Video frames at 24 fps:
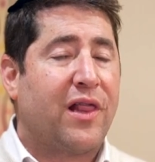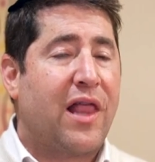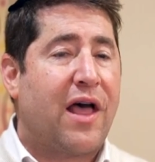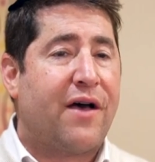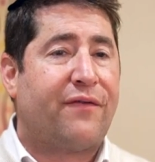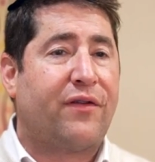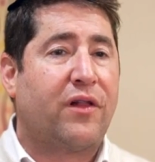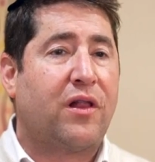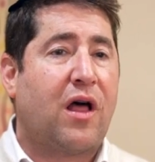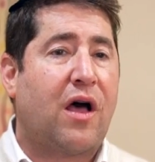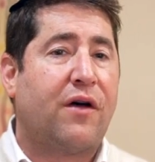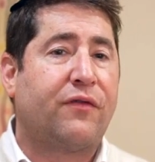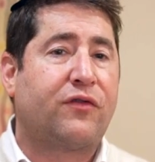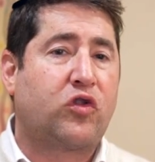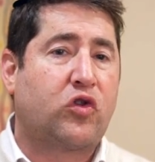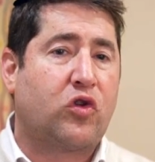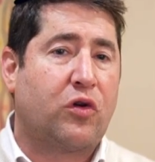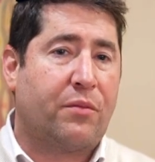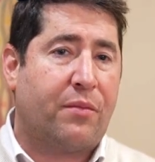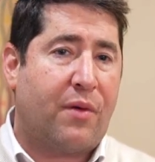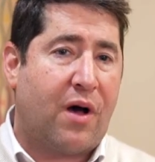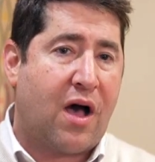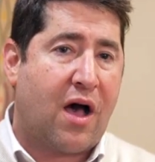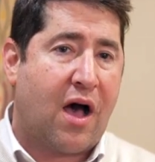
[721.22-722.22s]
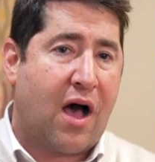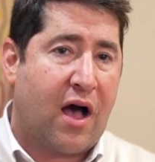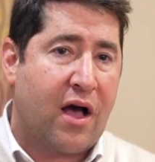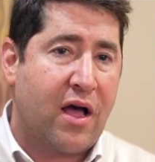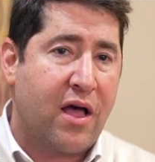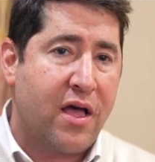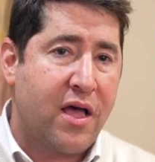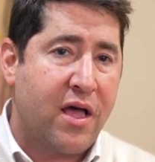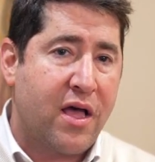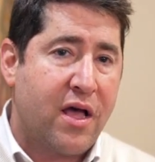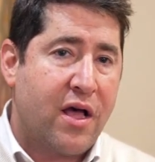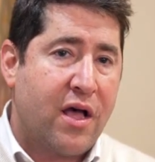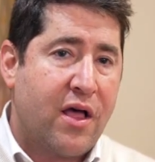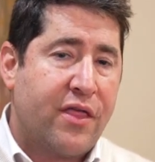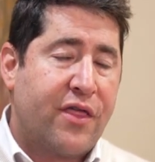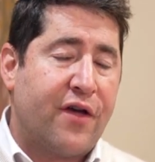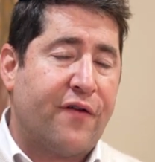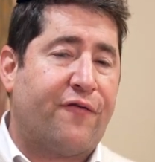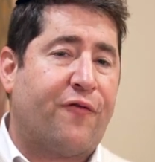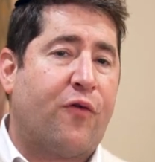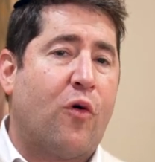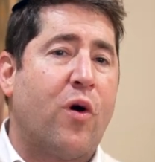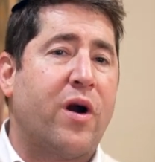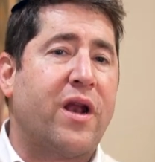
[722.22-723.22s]
level of tum'ah, the
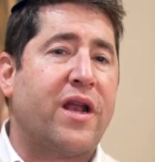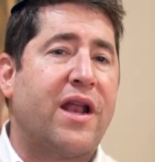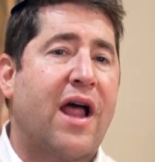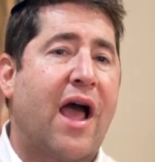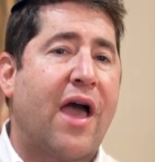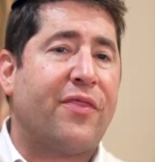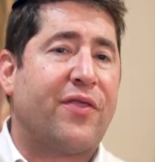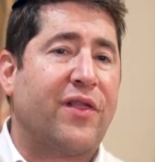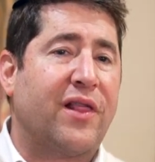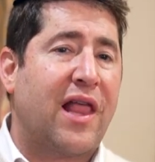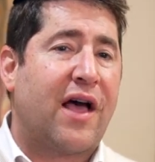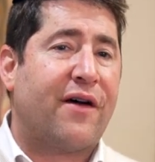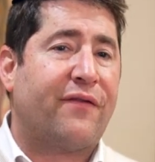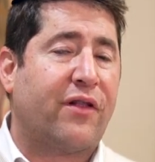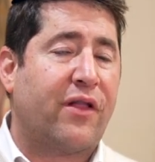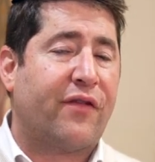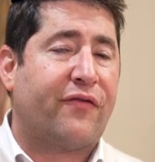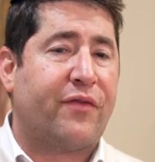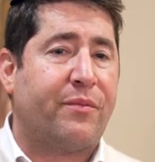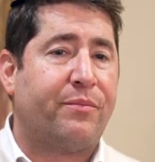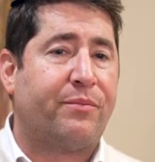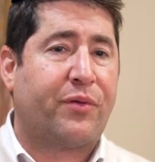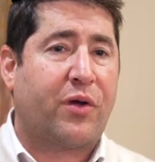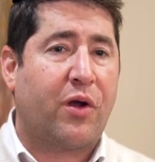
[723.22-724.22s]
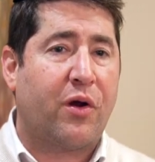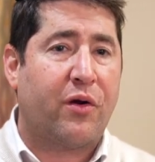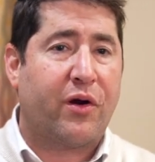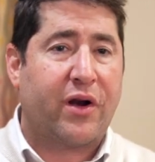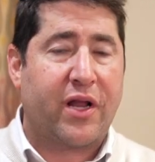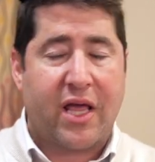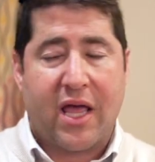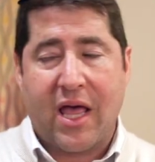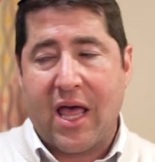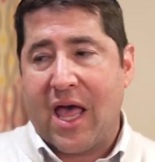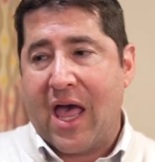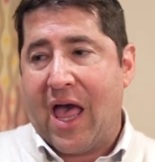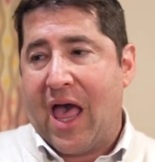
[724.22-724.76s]
49th level of impurity.